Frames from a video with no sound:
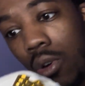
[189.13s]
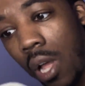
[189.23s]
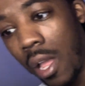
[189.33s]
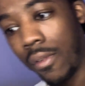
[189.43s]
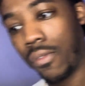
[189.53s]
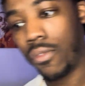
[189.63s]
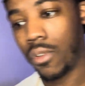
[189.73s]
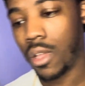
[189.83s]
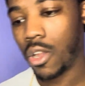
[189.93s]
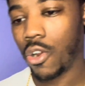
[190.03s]
I've
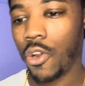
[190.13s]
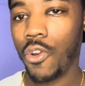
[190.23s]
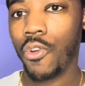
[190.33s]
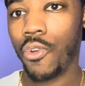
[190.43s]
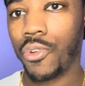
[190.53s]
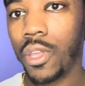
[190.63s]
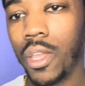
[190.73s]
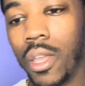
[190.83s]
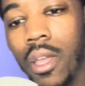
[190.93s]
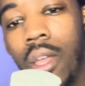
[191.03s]
heard,
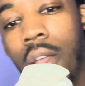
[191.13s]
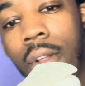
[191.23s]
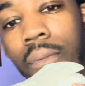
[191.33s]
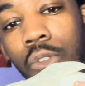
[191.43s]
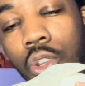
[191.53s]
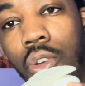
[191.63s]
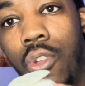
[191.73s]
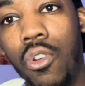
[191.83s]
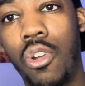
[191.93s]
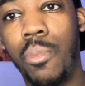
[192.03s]
they're
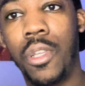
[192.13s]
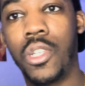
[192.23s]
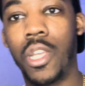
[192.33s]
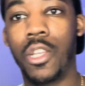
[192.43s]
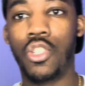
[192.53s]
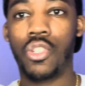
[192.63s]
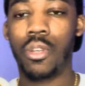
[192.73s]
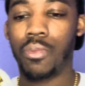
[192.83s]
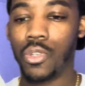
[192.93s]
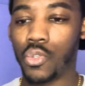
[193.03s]
going to be changing
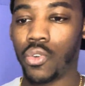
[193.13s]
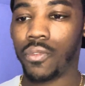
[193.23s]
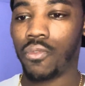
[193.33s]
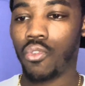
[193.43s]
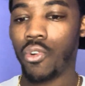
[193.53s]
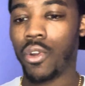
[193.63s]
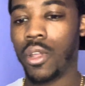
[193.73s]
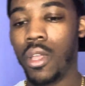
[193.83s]
up the Jordan 4